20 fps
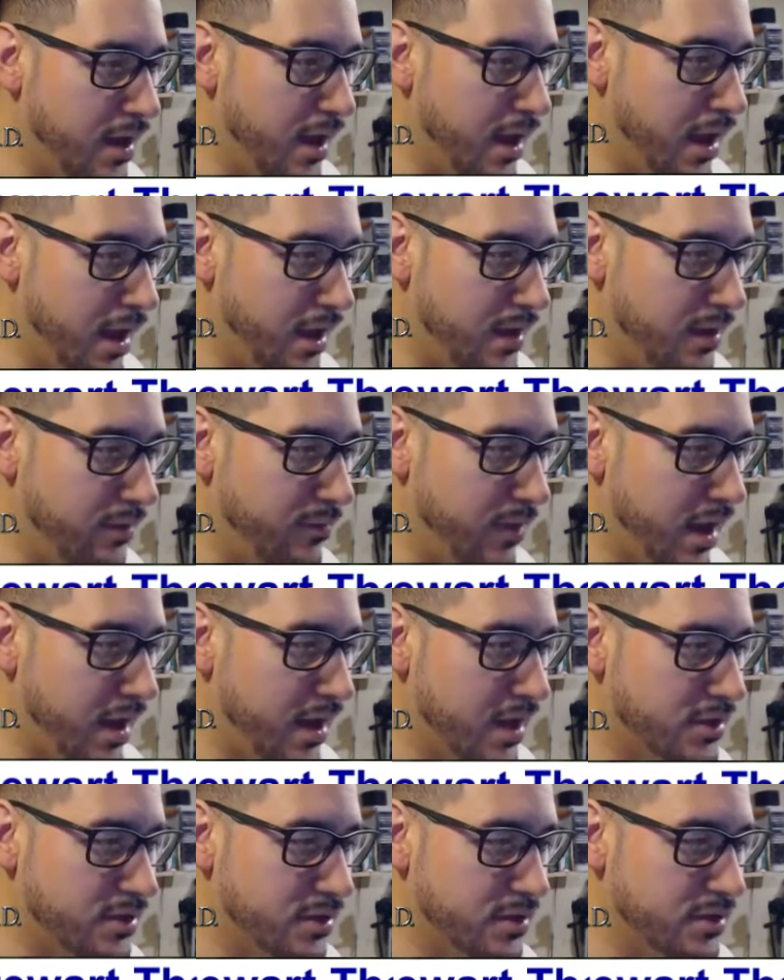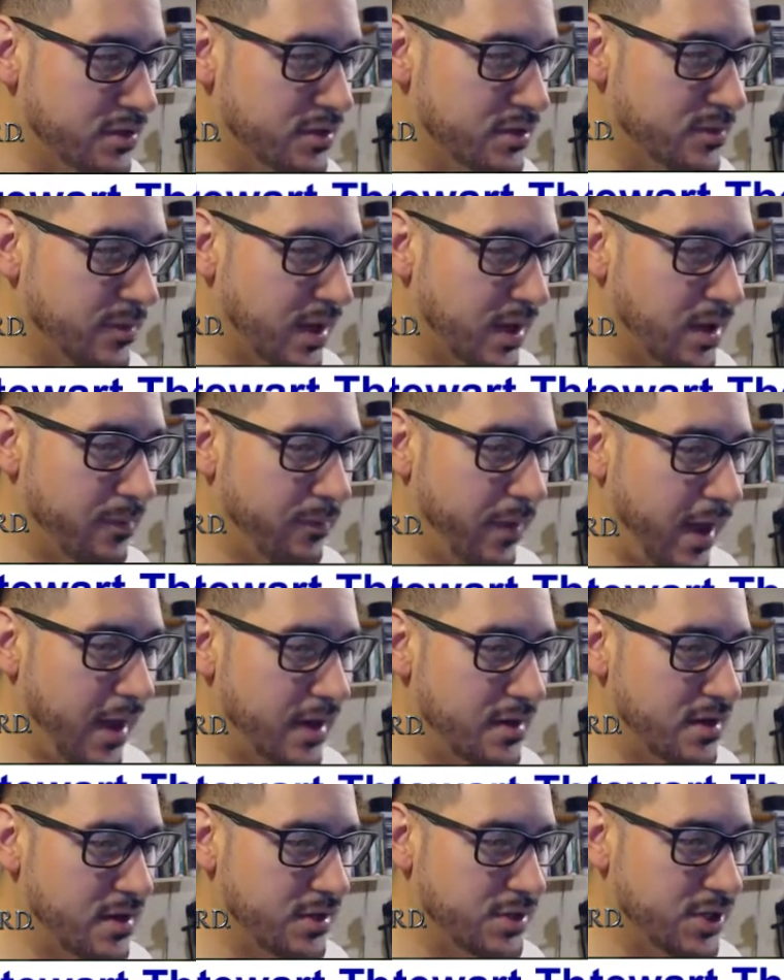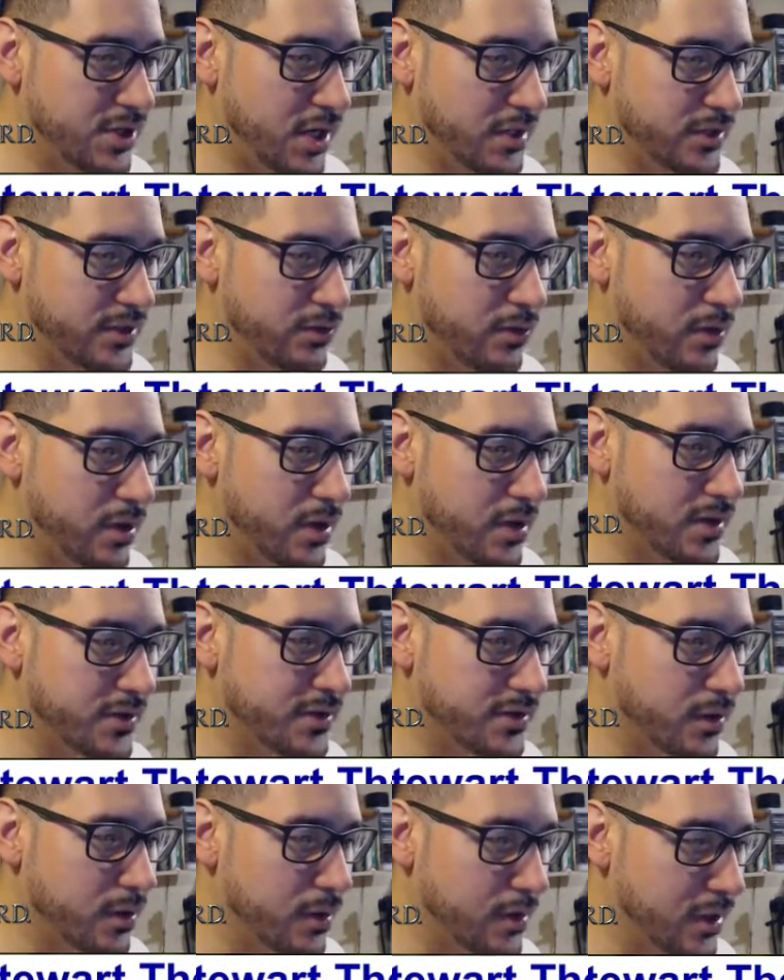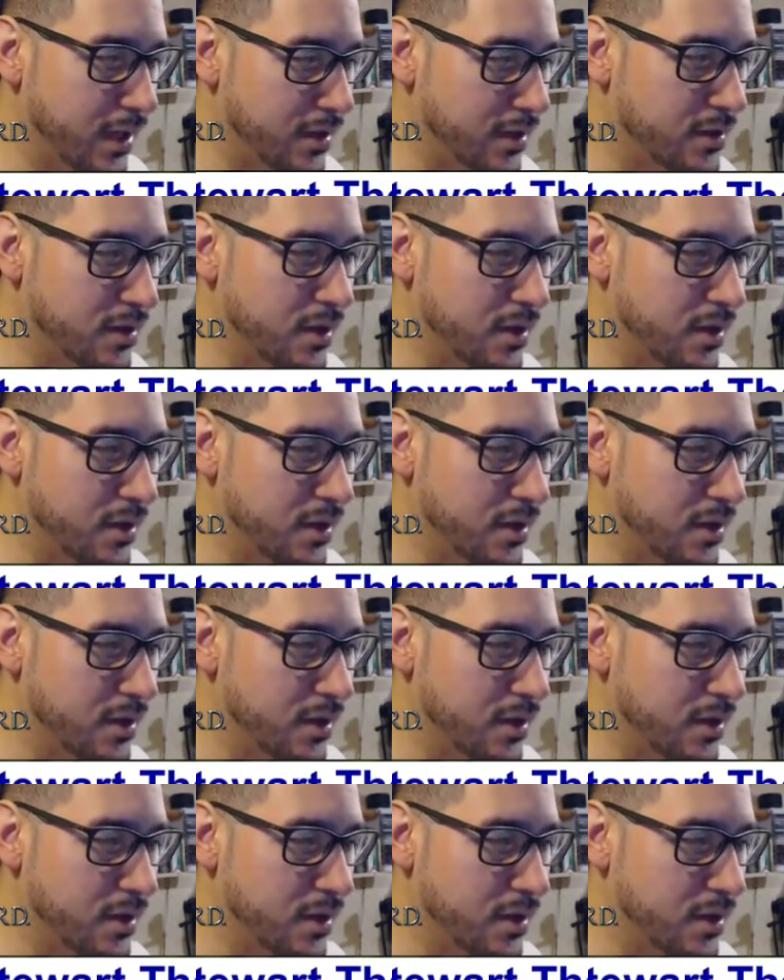and may I introduce my companion, Sean Stewart and Yastola.